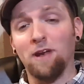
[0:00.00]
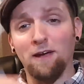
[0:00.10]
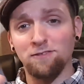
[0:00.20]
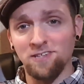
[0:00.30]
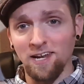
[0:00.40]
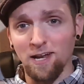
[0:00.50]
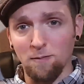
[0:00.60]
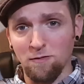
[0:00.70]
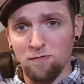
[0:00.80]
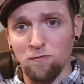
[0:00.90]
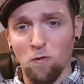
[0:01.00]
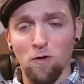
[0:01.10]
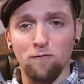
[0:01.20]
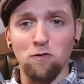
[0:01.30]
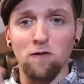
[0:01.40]
and I've set it up
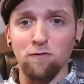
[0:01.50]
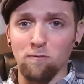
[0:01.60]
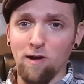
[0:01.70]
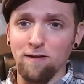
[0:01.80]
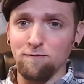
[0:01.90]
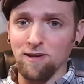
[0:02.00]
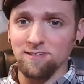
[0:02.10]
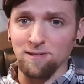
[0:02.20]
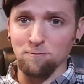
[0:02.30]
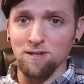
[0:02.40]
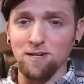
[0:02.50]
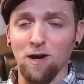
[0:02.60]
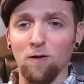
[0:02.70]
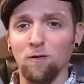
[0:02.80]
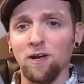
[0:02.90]
before, if you have the right facing
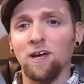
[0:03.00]
window,